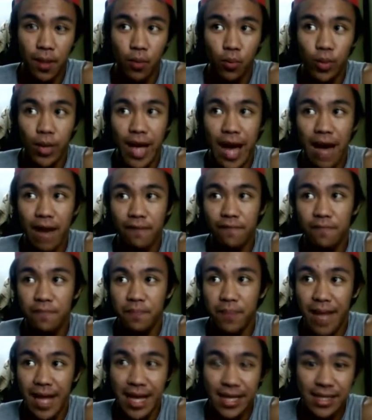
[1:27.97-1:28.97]
We have
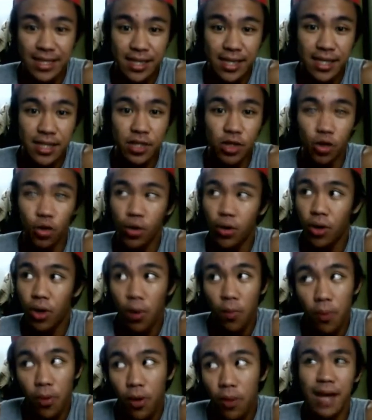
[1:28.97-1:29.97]
plastics or
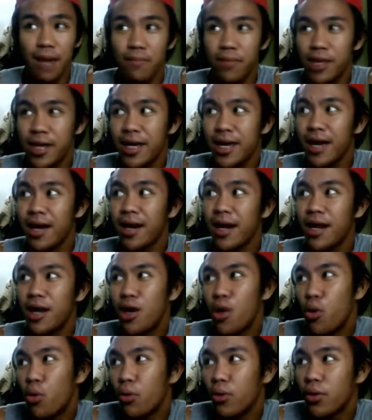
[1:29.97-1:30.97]
rubber, I'm thinking
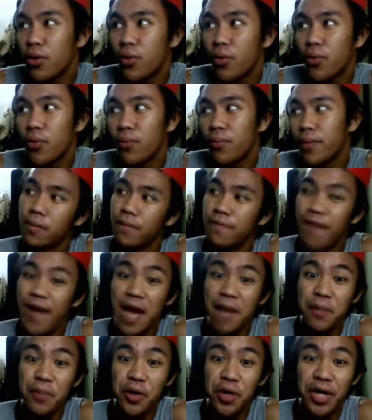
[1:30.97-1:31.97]
linoleum,
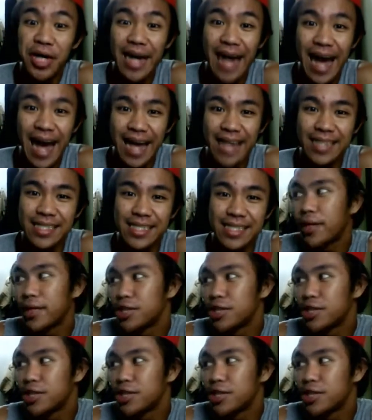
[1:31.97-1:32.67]
fiberglass,